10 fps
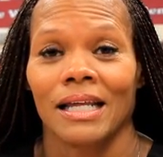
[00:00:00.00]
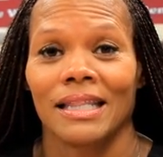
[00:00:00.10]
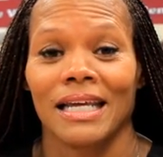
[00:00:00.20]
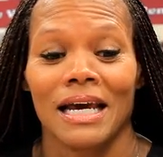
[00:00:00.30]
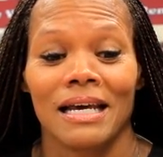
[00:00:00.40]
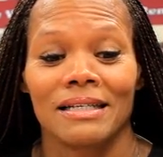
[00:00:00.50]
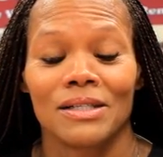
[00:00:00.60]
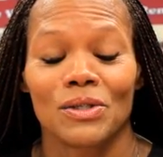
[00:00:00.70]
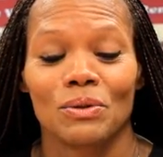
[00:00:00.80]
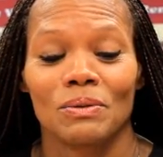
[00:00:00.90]

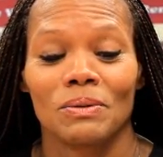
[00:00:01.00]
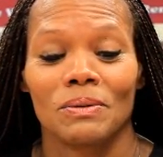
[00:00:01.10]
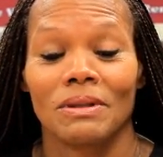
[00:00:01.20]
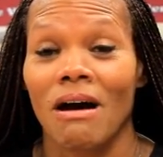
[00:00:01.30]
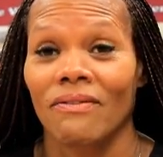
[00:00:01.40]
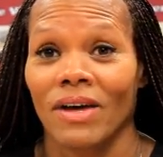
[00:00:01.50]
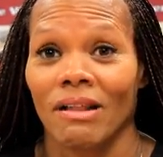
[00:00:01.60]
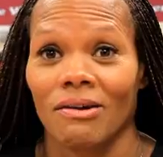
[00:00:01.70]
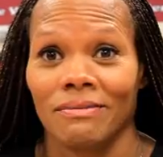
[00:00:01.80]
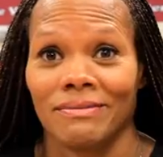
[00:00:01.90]
then to
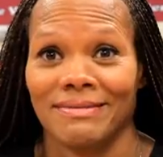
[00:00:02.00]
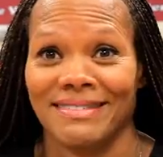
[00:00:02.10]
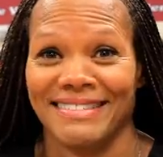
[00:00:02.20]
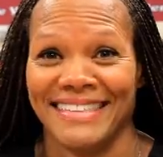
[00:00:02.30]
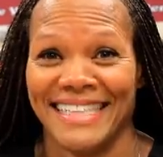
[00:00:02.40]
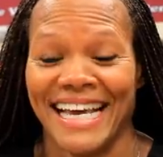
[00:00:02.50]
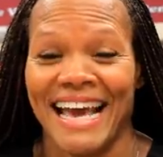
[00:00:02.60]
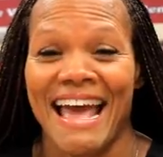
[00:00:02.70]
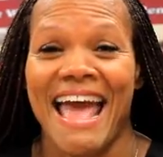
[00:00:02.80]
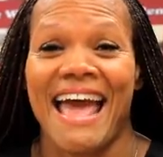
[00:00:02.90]
Longfellow,
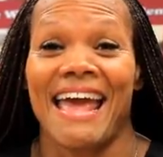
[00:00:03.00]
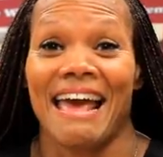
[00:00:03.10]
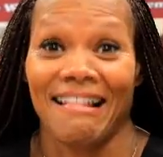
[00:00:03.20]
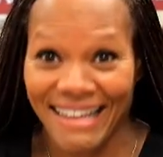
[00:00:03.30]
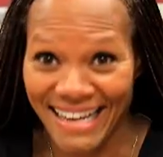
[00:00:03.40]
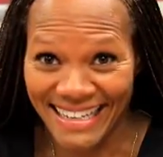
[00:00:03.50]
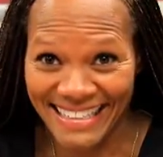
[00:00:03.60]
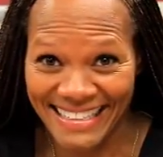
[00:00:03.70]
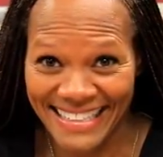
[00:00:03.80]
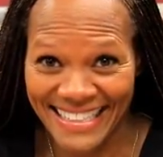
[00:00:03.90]

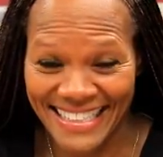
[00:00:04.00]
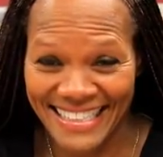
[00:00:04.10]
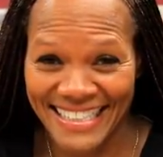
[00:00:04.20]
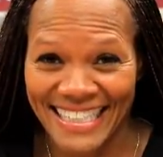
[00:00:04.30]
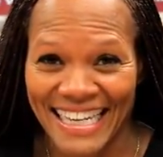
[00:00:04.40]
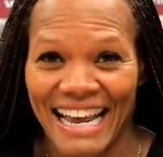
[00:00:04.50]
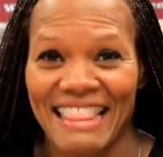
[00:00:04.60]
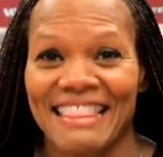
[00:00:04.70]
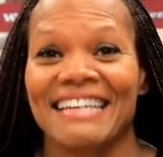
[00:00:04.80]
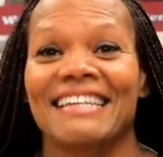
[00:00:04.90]
Elliott,
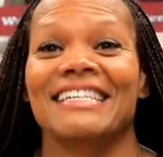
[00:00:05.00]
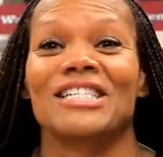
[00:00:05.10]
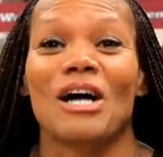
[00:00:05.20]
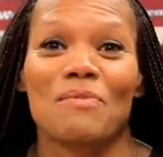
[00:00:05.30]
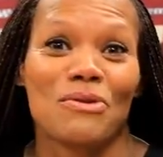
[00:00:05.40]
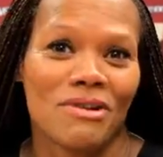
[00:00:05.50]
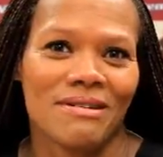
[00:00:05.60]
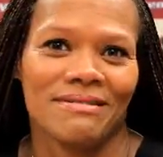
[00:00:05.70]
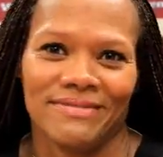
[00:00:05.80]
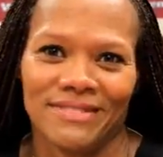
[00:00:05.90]
and then John Muir